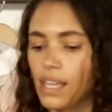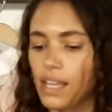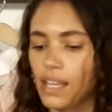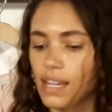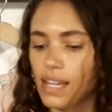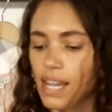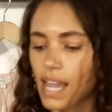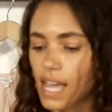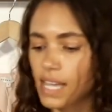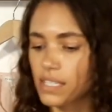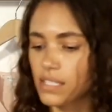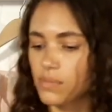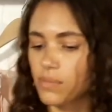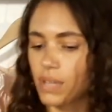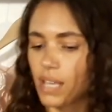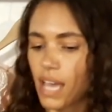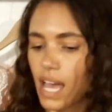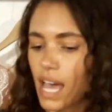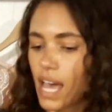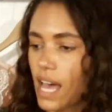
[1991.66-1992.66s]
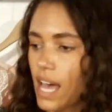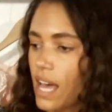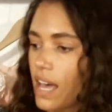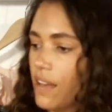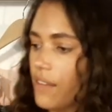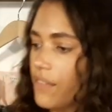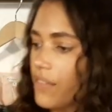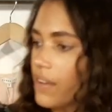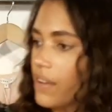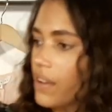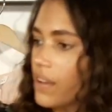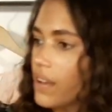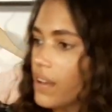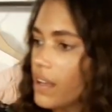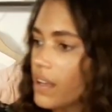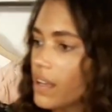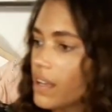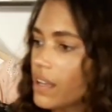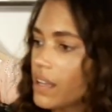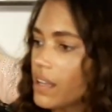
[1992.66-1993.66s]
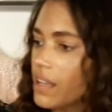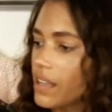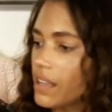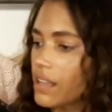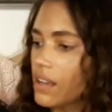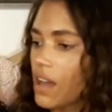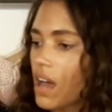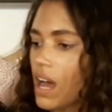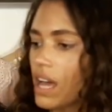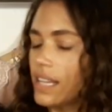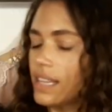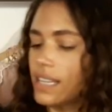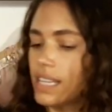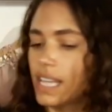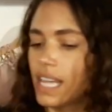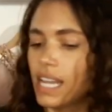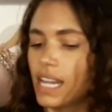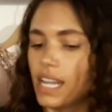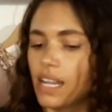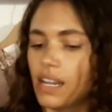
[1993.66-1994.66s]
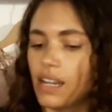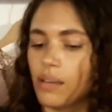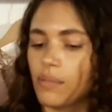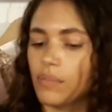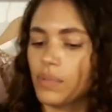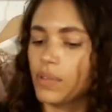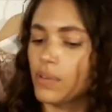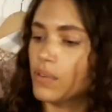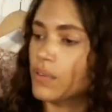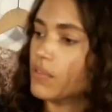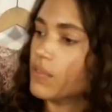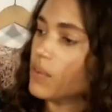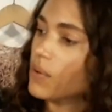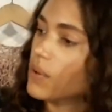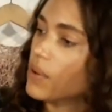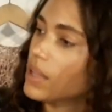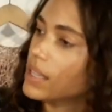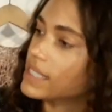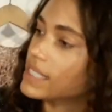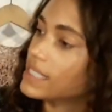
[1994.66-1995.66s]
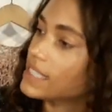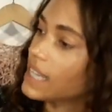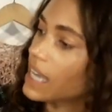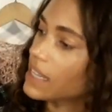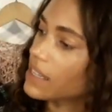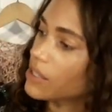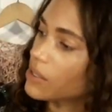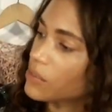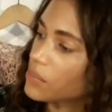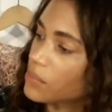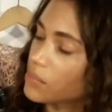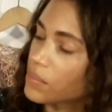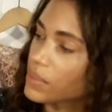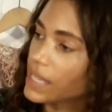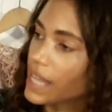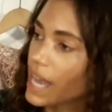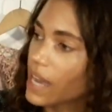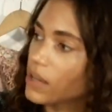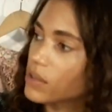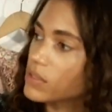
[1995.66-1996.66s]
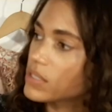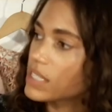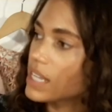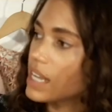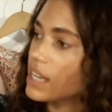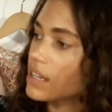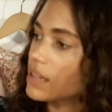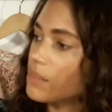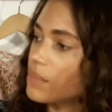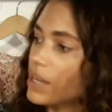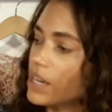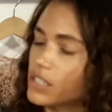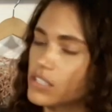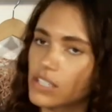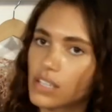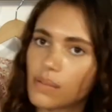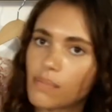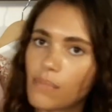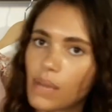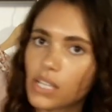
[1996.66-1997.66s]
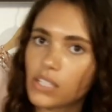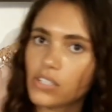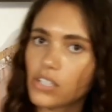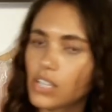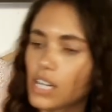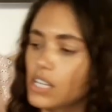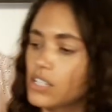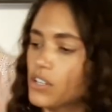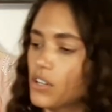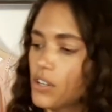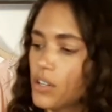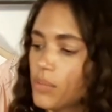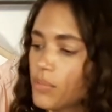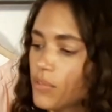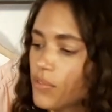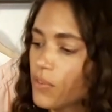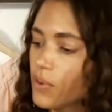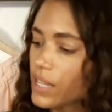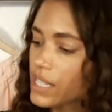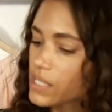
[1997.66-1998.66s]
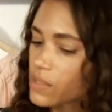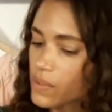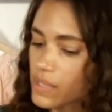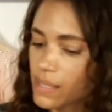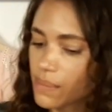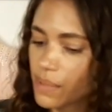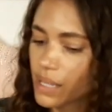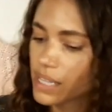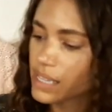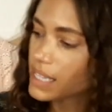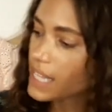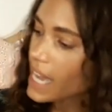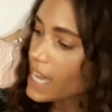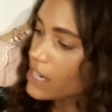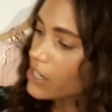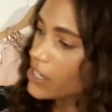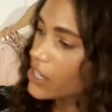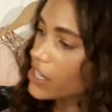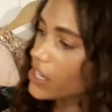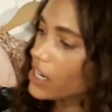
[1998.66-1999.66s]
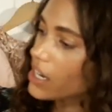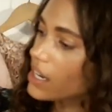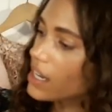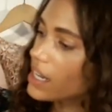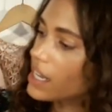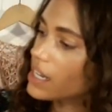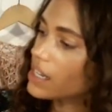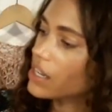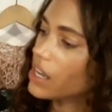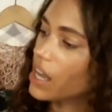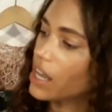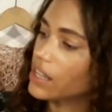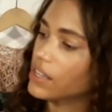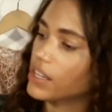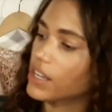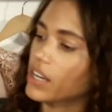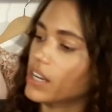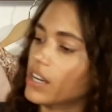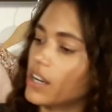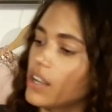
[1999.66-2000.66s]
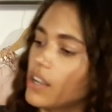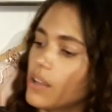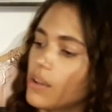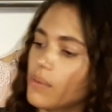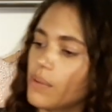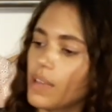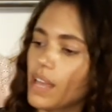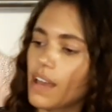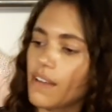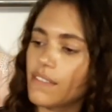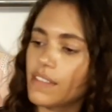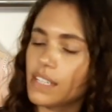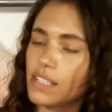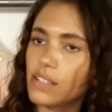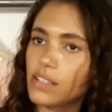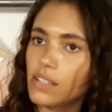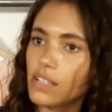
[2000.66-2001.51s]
Next we have cotton linen, beautiful yellow blouse, and compared to the mustard I showed you before, this one's a bit lighter in color. We have the